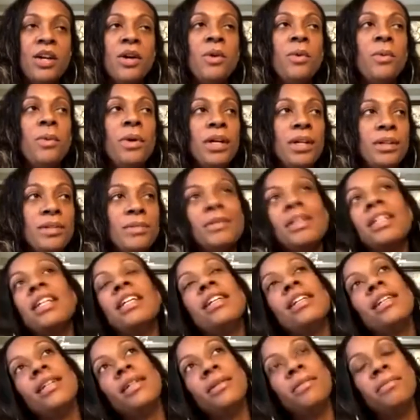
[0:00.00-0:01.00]
Well,
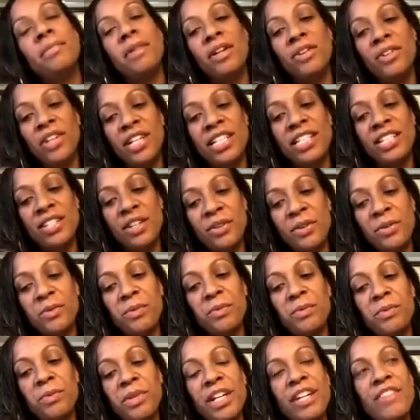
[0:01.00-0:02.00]
okay, so
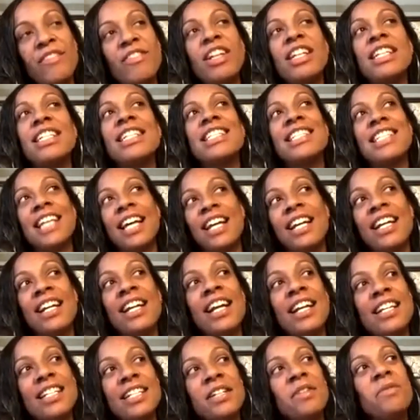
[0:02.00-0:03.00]
whenever I decided
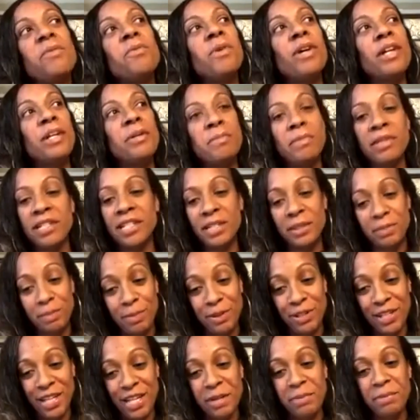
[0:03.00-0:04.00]
I didn't want to
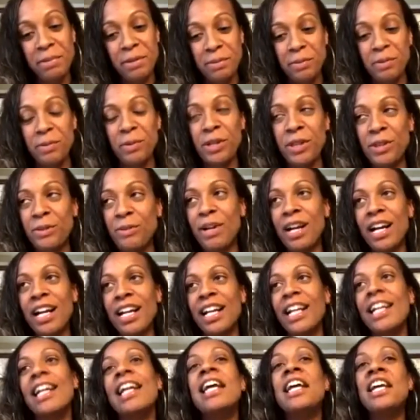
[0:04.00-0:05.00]
manipulate people with
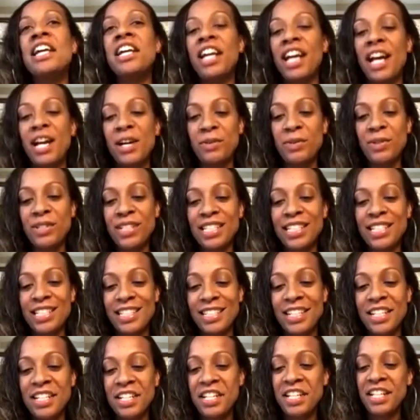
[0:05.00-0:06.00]
writing, I was,
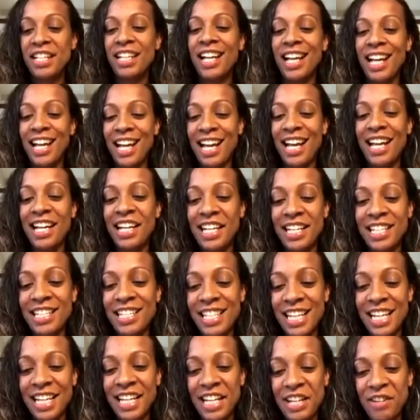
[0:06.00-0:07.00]
I guess,
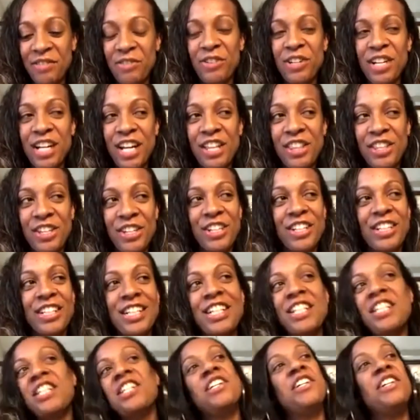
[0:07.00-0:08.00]
like every other
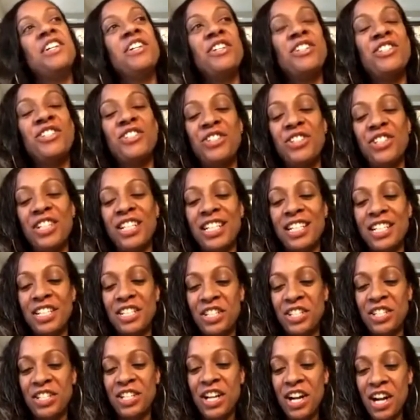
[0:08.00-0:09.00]

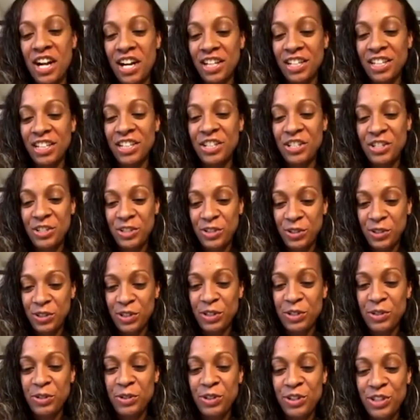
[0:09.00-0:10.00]
college
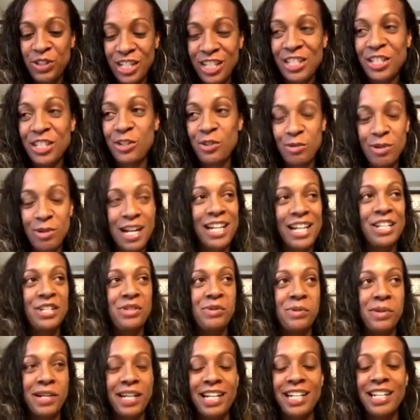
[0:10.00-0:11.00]
student who just
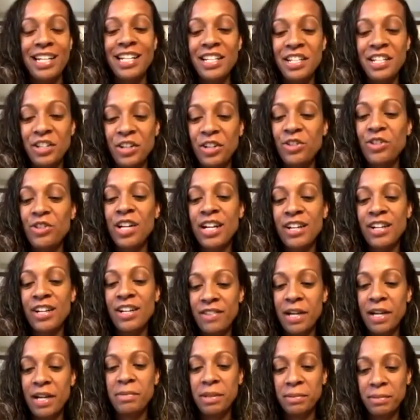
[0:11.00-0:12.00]
graduated, you know, trying to
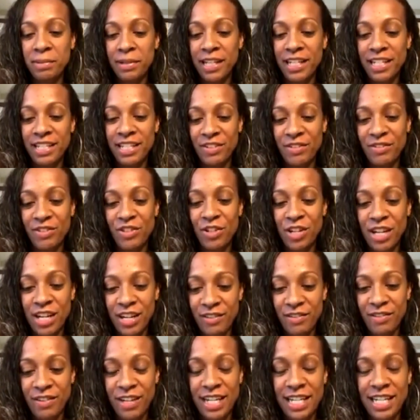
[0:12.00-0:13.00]
find my place and trying
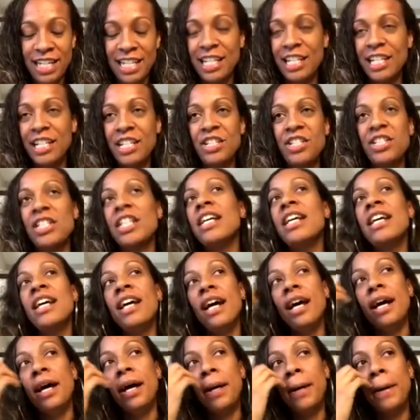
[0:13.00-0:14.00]
to find a
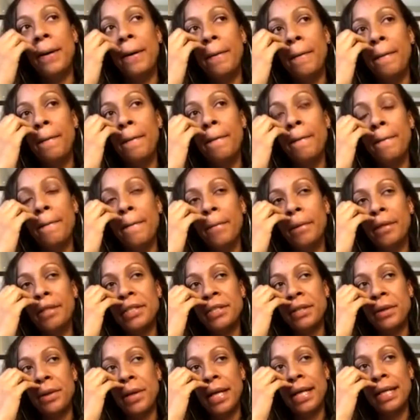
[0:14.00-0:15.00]
niche. Um, and
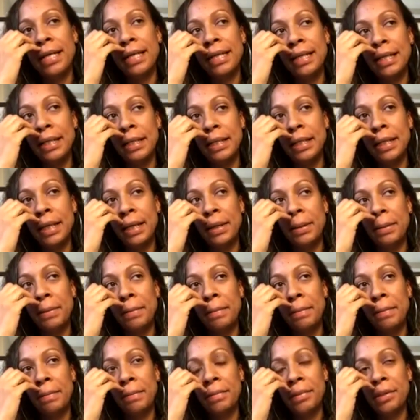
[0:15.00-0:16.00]
so I ended up
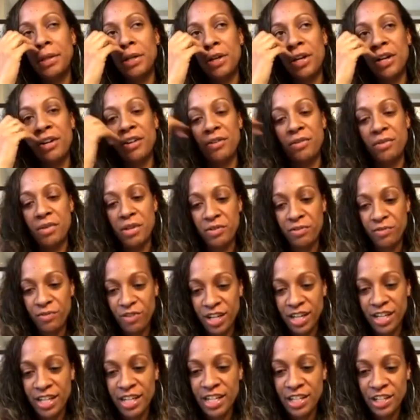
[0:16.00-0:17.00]
you know, a
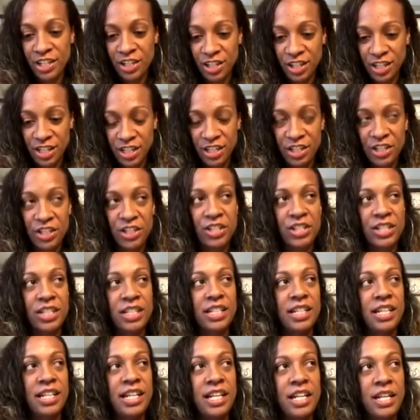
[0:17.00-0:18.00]
friend at church,
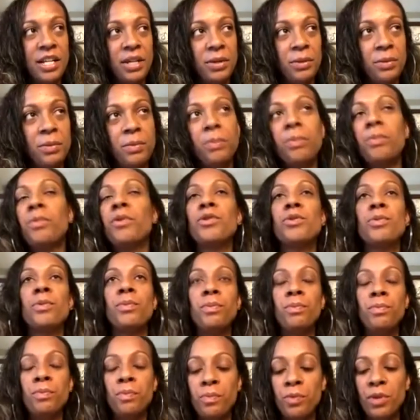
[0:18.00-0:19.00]
he was
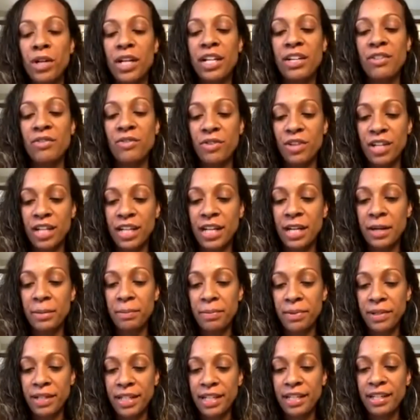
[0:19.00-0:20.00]
working for a
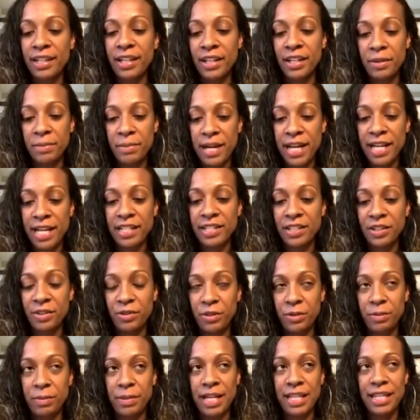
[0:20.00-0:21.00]
company called the Paxton
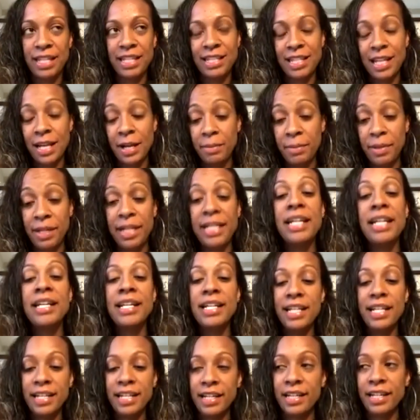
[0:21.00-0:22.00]
Group at the time, and he
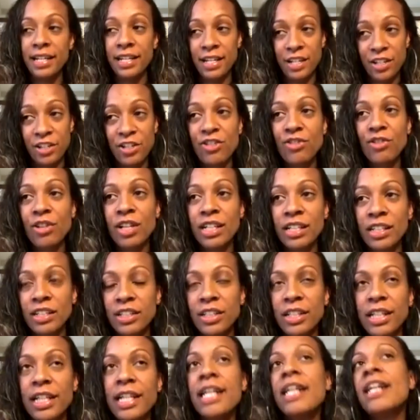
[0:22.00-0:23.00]
needed an
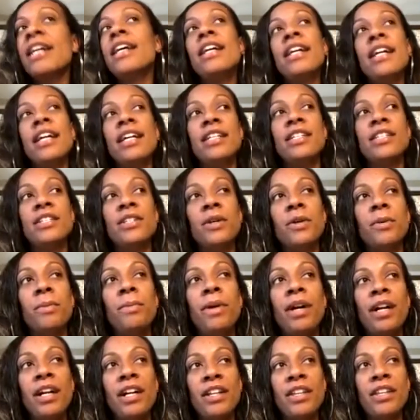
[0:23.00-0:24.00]
instructor. And so
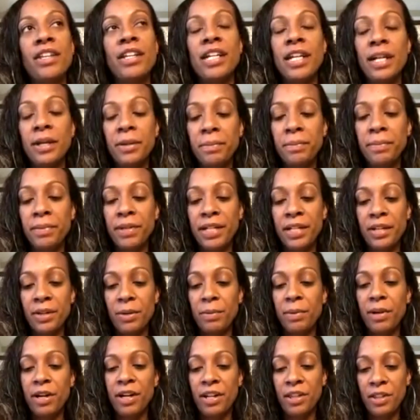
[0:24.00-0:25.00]
part of the company or
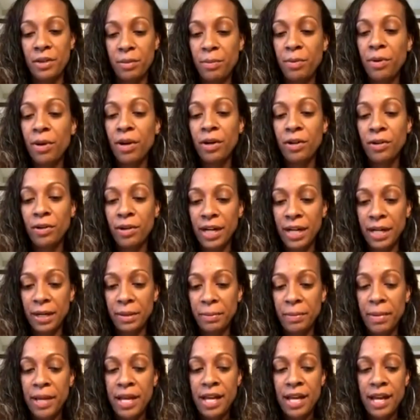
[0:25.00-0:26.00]
part of the
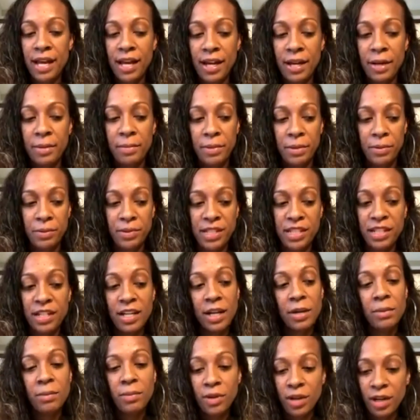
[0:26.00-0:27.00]
program, um, it was a
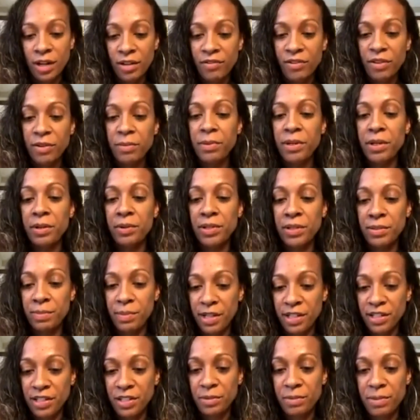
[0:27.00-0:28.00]
nonprofit, but it was
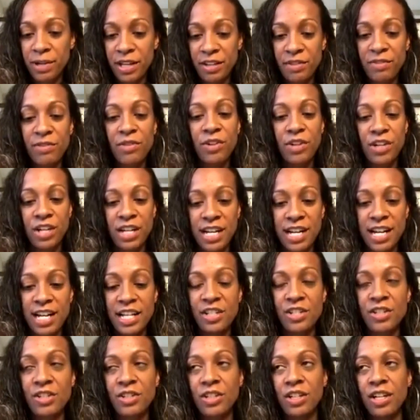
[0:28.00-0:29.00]
sponsored by the Florida
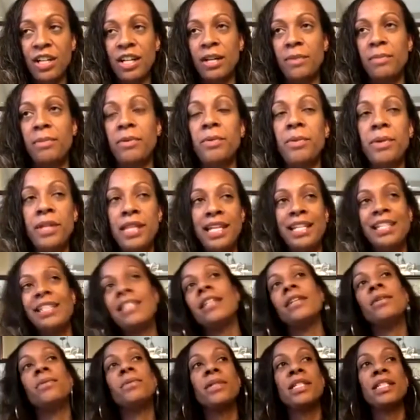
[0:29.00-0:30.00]
National Guard. But what they
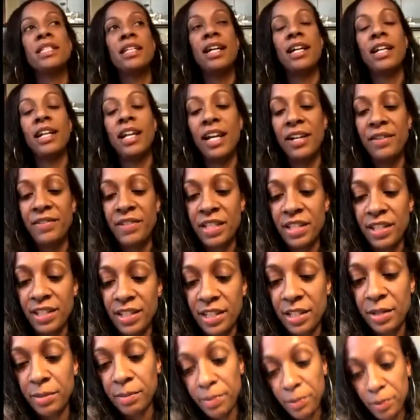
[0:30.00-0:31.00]
did was taught life skills
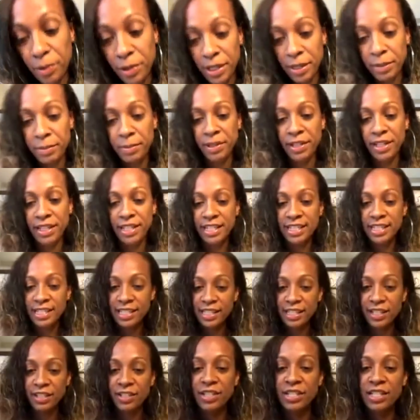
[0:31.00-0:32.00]
and employability
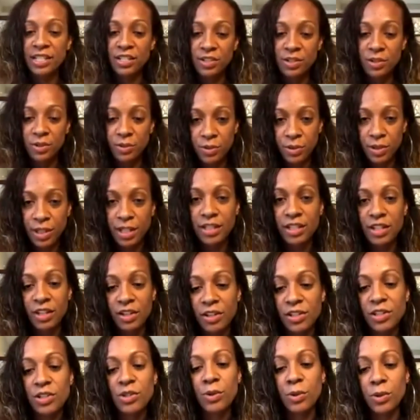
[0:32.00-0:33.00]
skills to
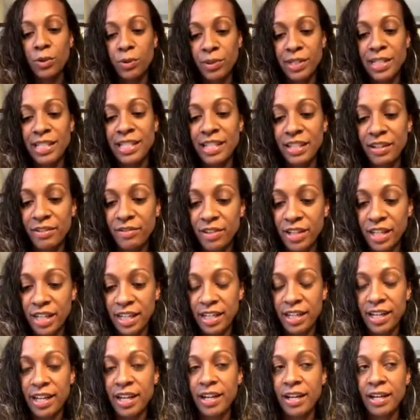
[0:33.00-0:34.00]
adults who were
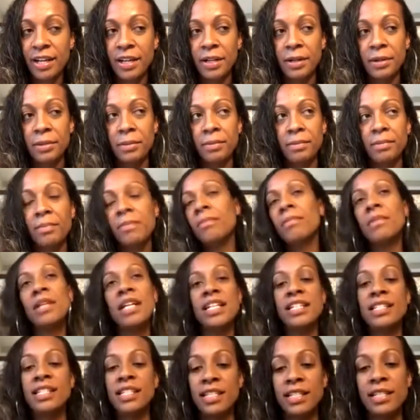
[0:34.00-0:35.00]
receiving um,
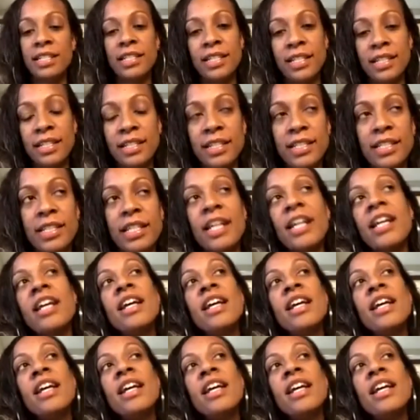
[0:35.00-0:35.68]
assistance.